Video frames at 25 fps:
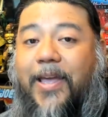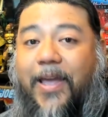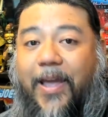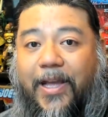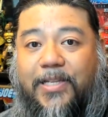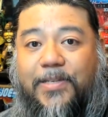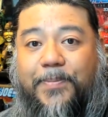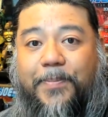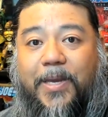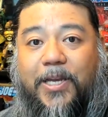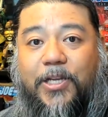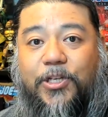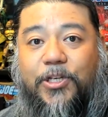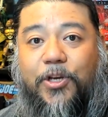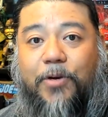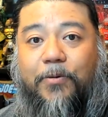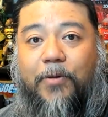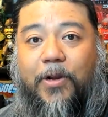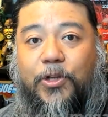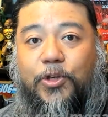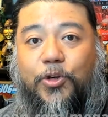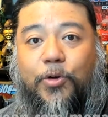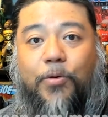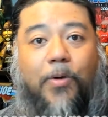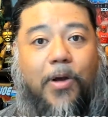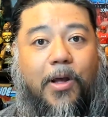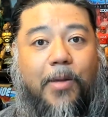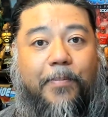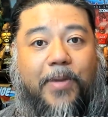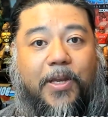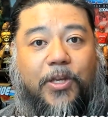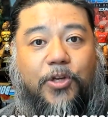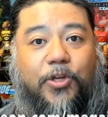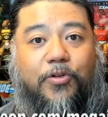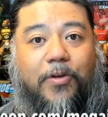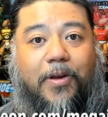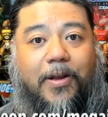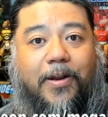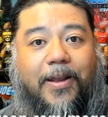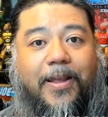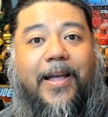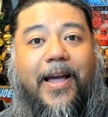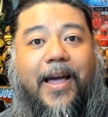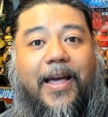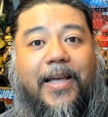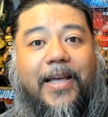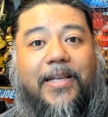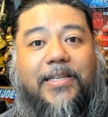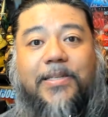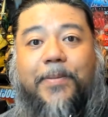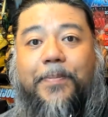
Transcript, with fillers: It's Mega Jay Retro on Patreon. Guys,